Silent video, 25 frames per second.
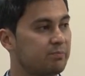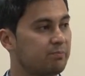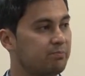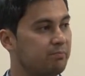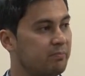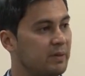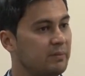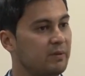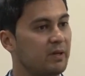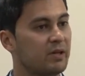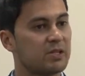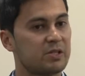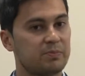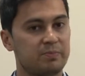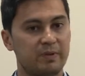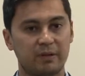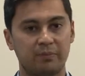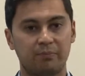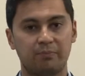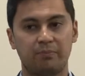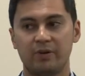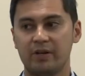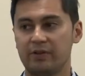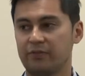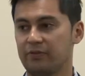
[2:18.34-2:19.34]
maybe I'll
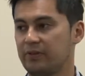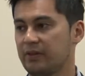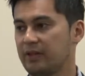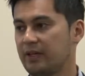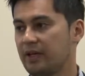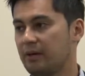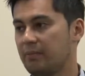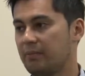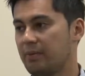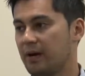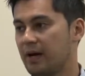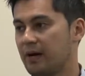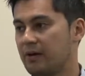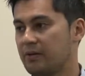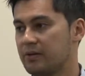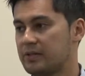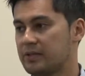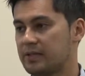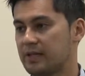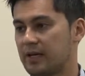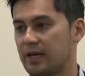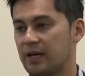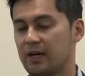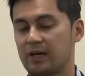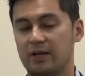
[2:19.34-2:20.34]
speak briefly about
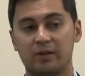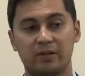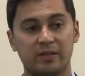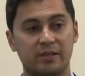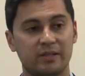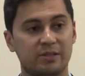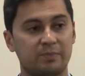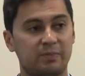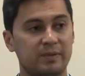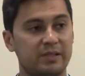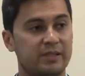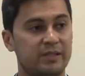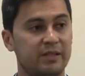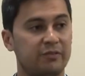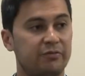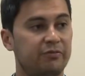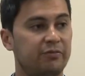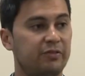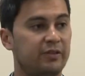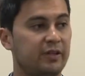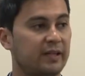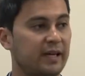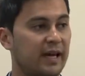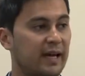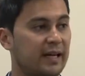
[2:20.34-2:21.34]
the
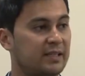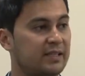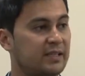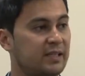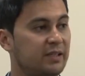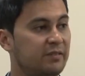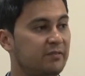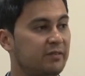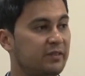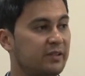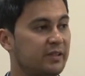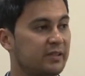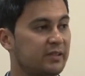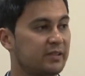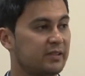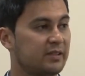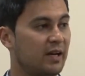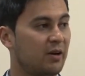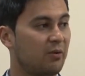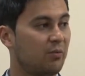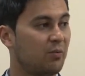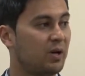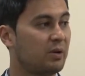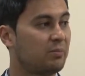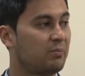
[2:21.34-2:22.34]
specific activities
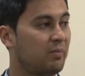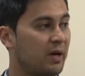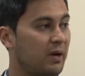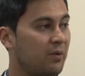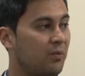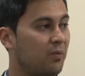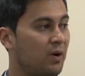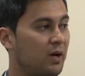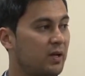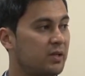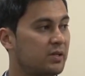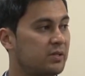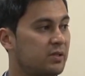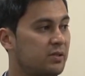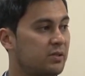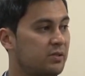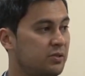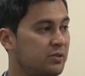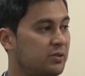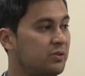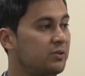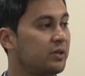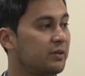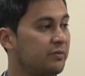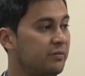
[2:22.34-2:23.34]
that one might want to
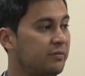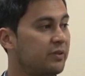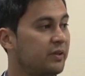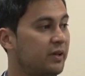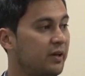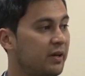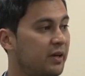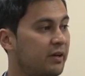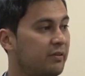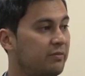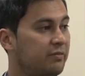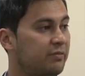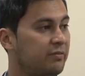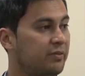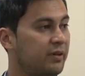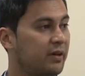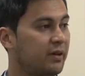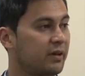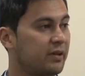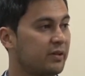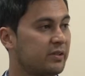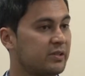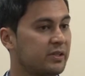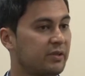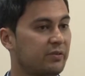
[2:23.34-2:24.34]
do if
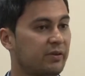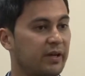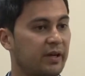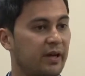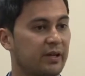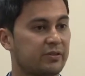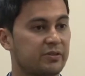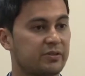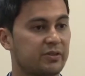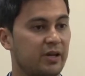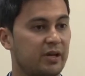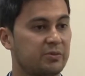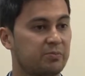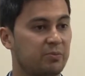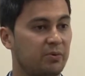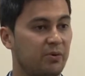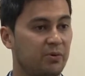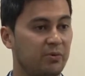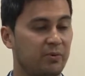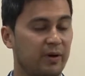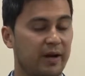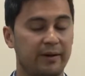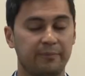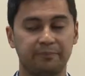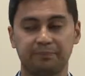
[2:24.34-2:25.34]
they're considering an exercise
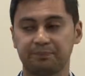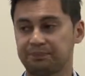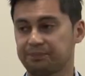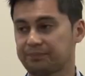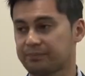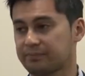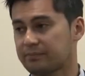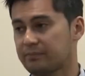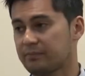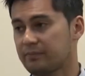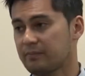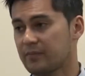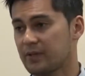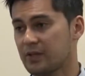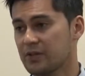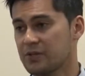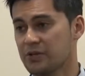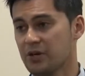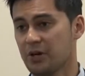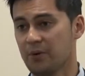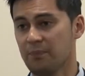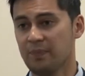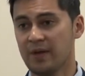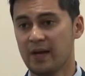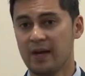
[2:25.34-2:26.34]
program.
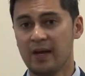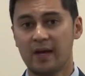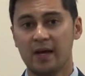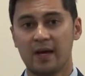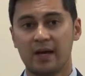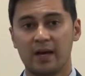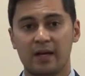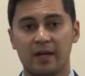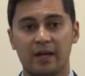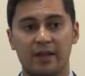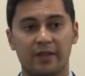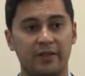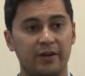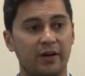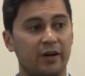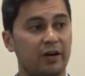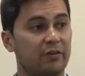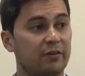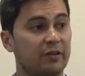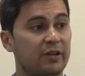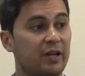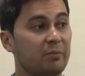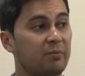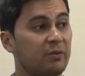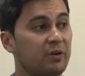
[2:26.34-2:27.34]
So, there
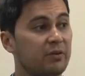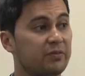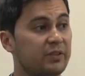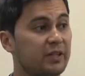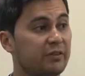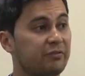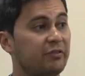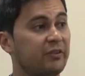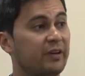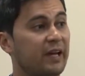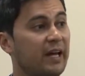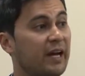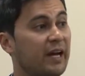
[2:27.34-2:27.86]
are a number of different